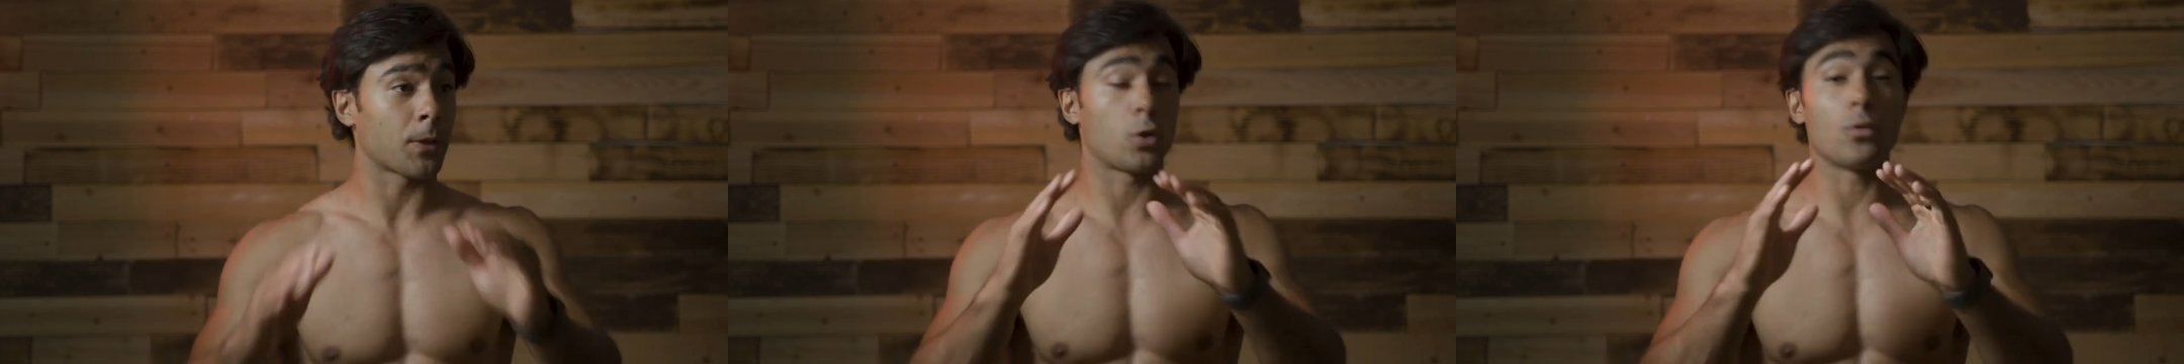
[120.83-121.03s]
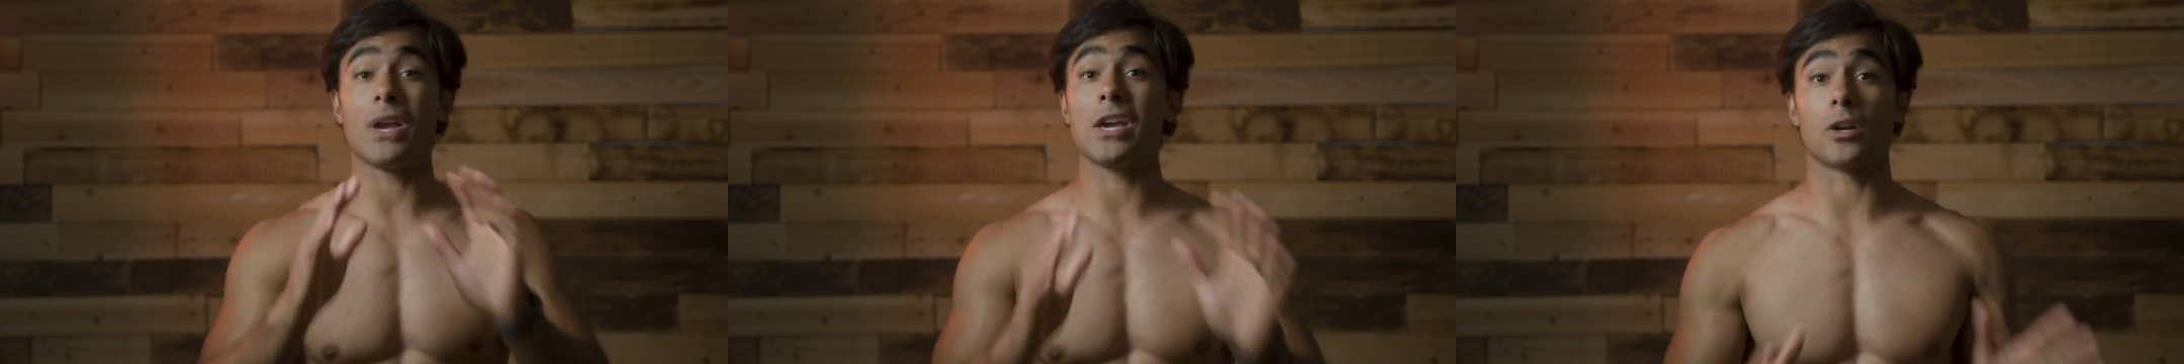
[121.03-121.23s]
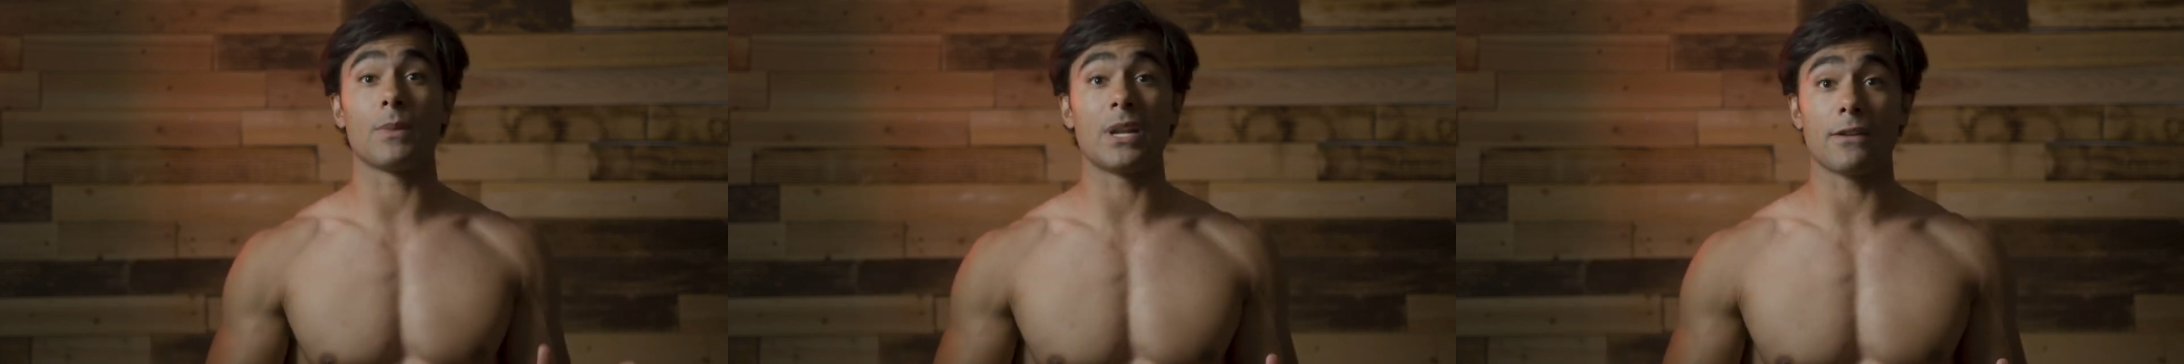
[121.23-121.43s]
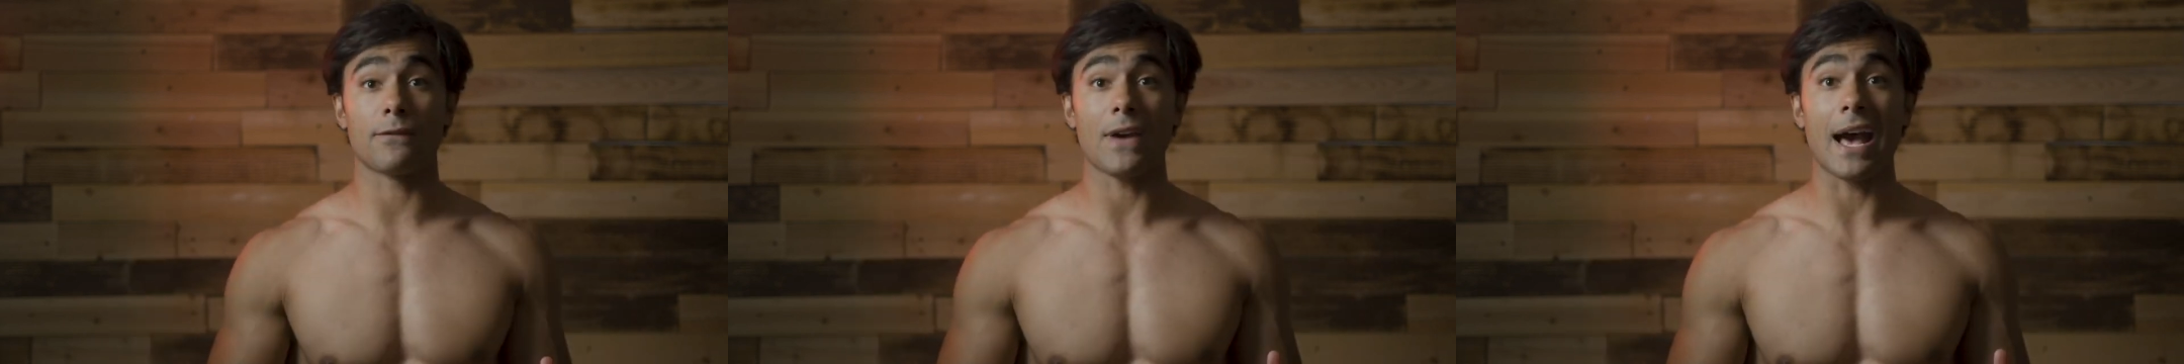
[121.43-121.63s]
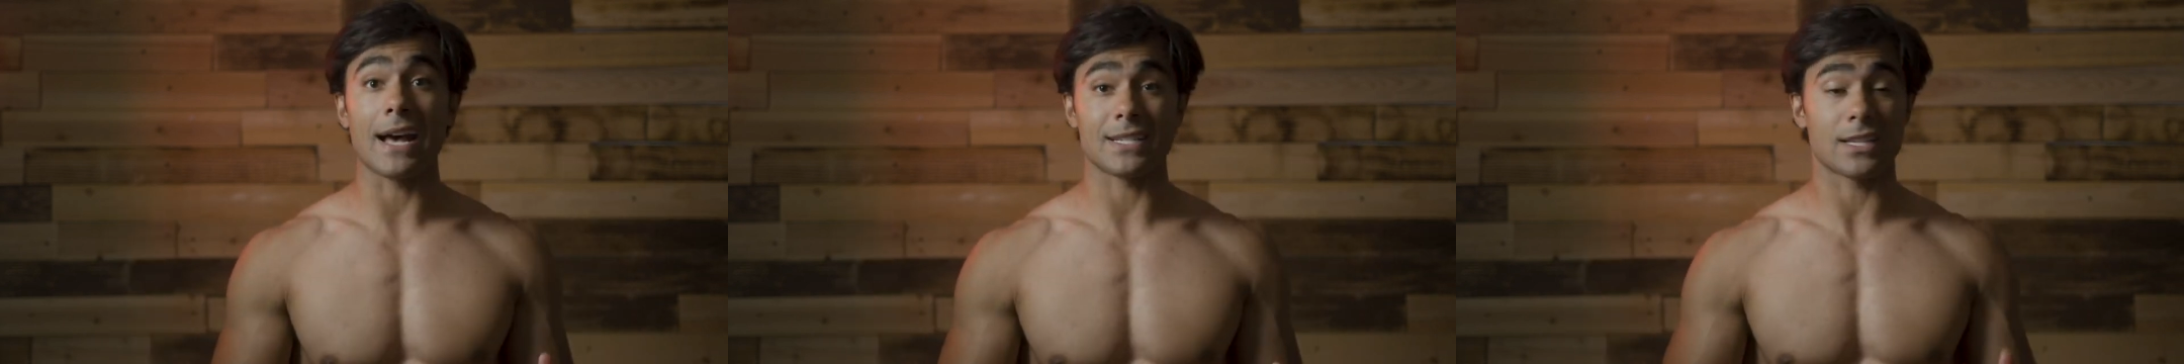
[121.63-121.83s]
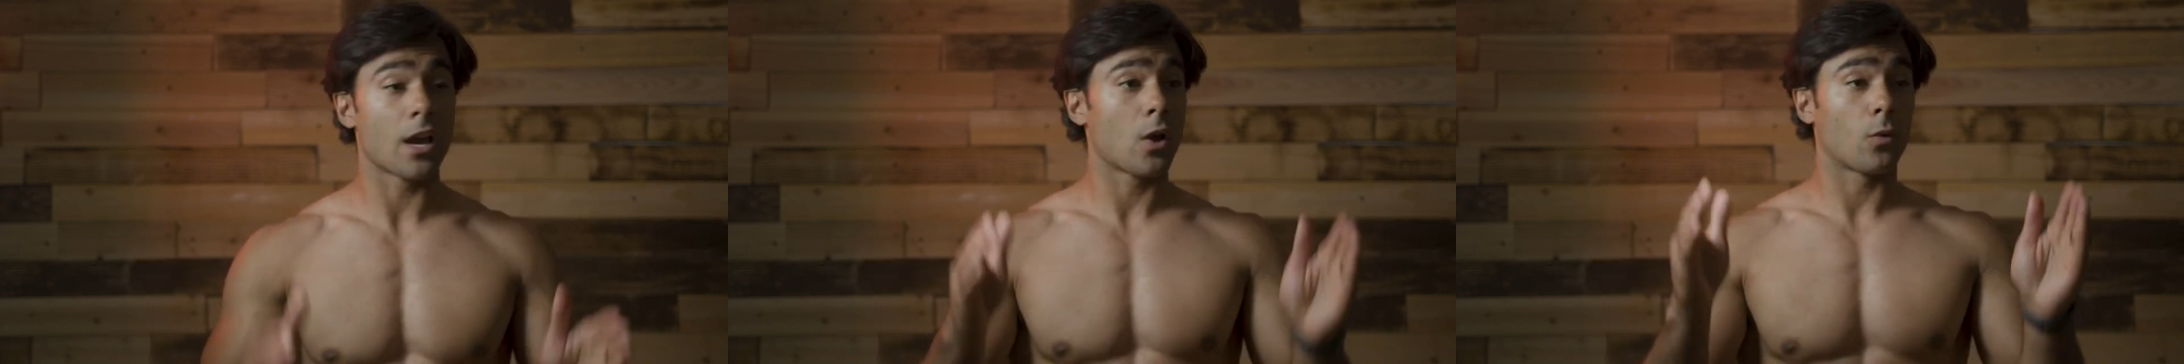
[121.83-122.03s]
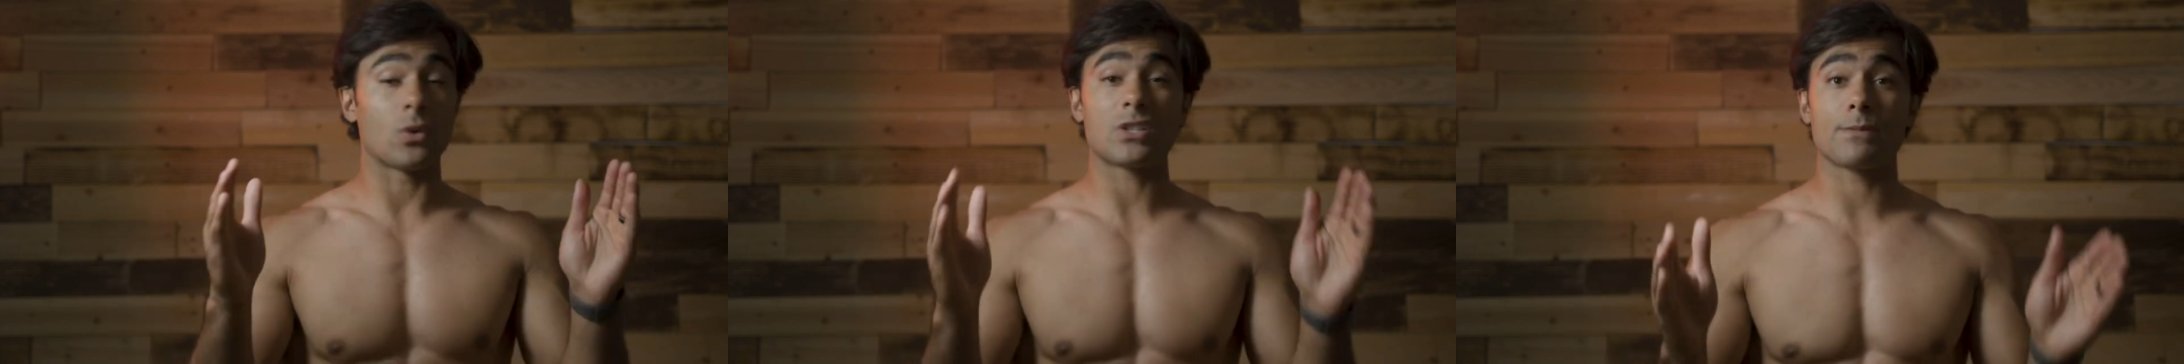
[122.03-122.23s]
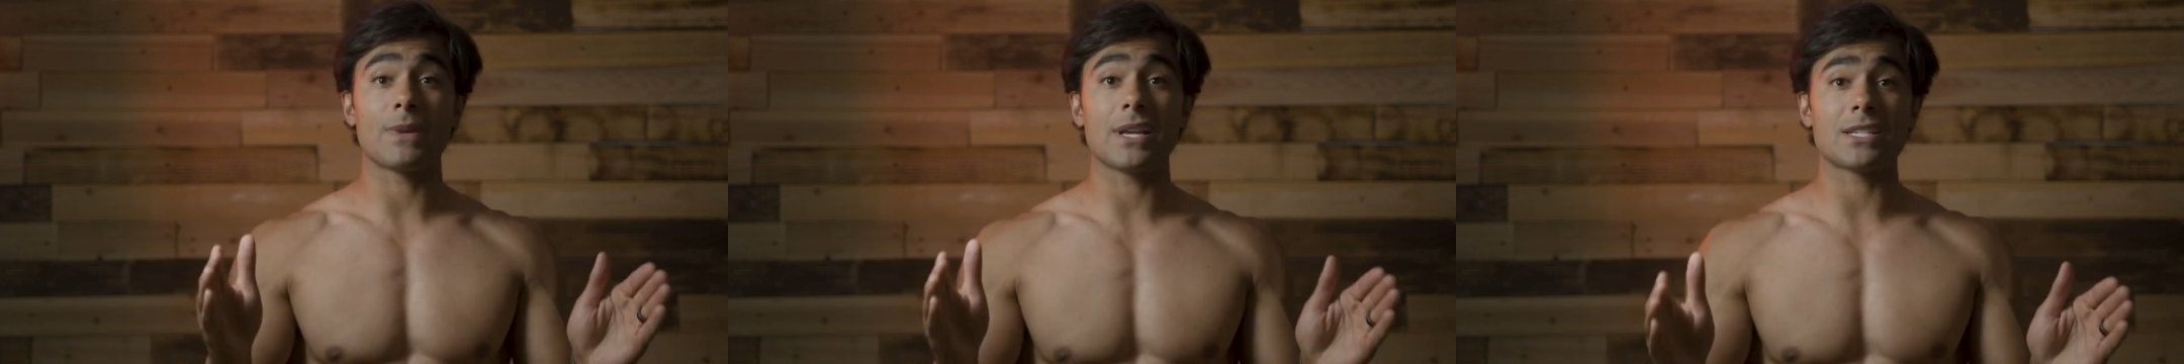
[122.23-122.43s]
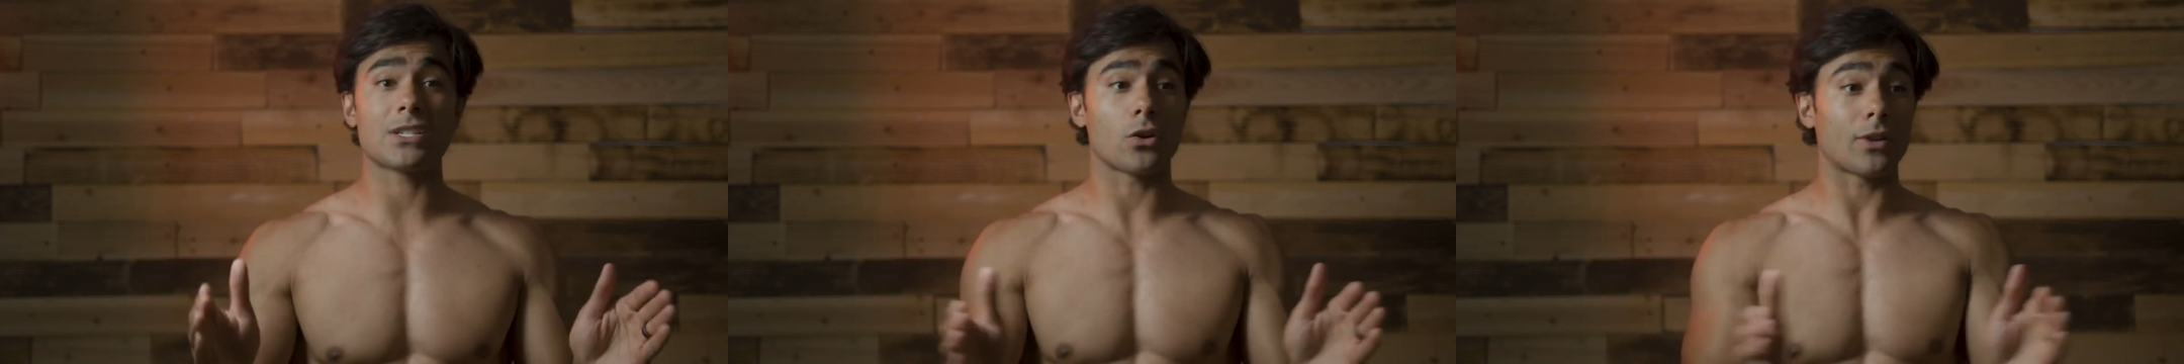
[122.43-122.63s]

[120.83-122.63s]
who intermittent fast, which means